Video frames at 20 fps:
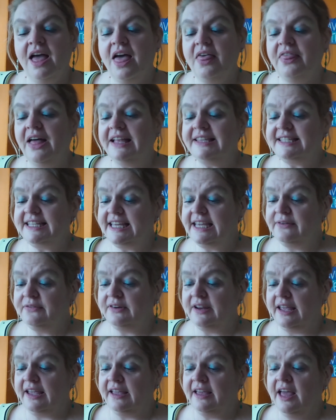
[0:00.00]
That
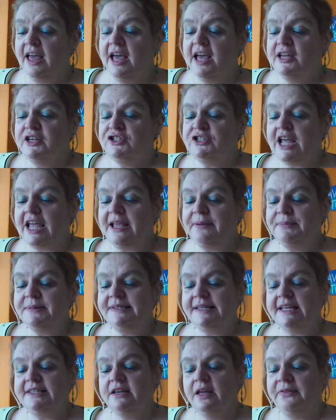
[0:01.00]
evening, James
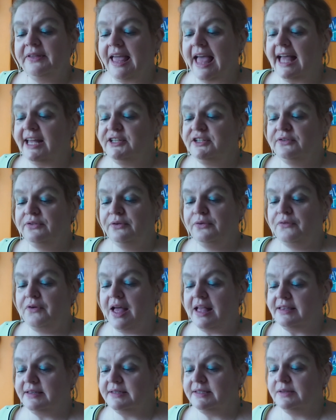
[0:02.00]
sat on the edge of the
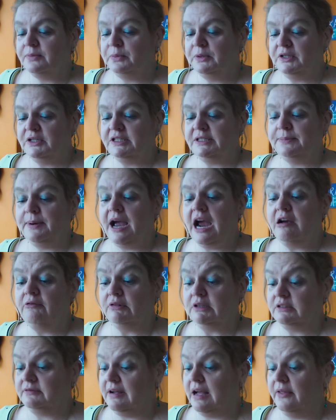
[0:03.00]
fence which
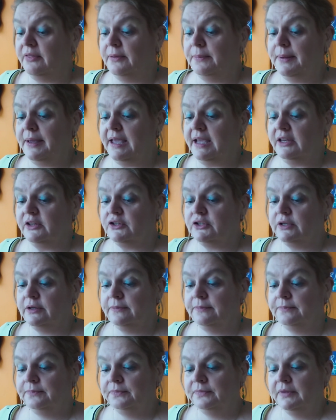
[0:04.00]
spiralled around the Peach,
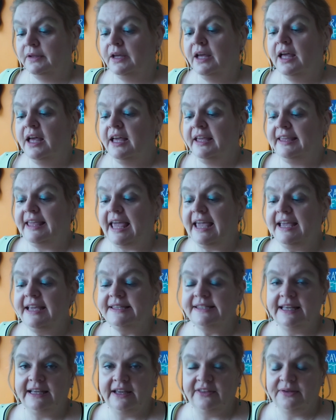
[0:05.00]

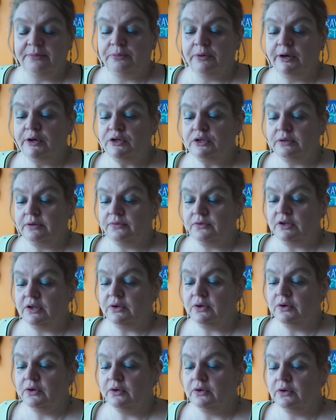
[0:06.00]
gazing at the brochure of New
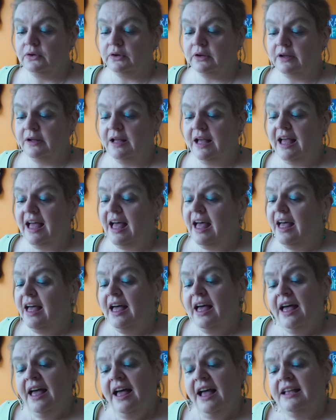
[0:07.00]
York
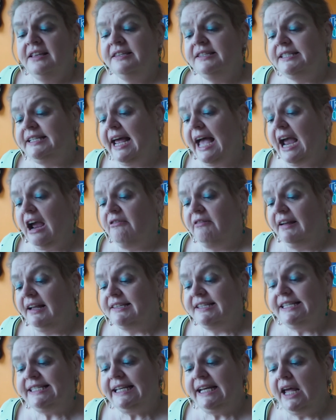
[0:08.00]
and staring at
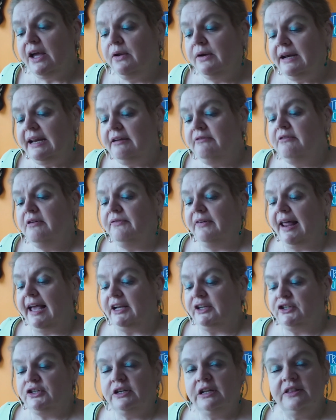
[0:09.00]
his lonely
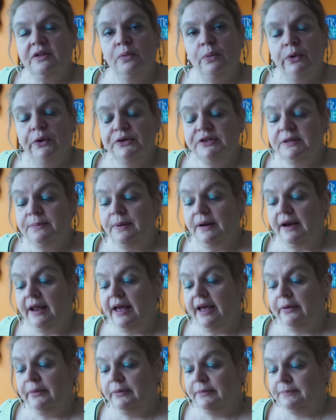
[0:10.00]
reflection in the water
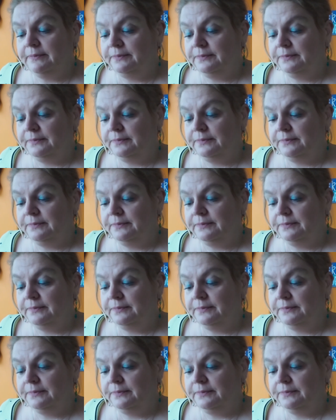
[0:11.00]
below.